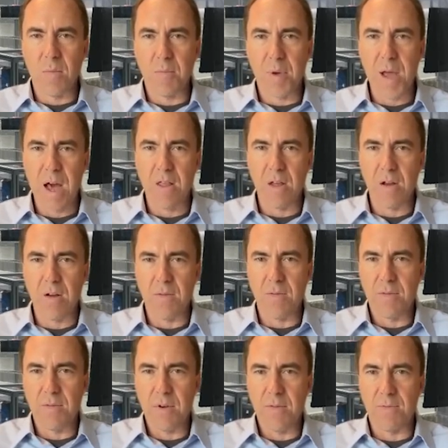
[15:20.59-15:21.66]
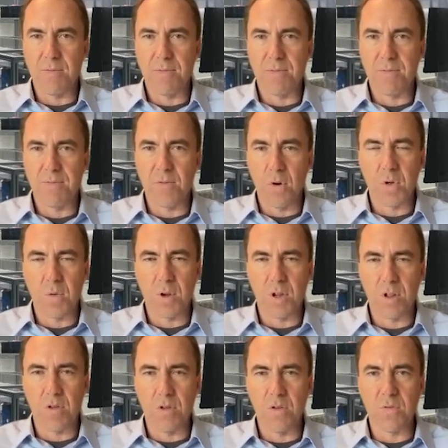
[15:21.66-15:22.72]
palette of folks we can
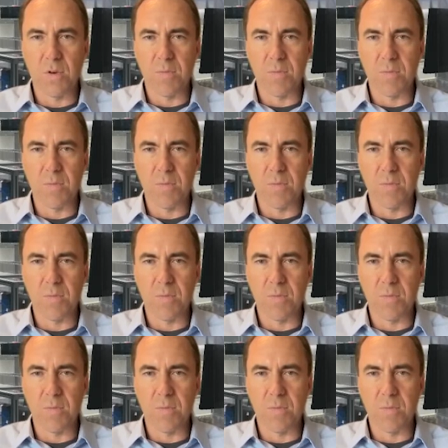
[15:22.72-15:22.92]
choose from.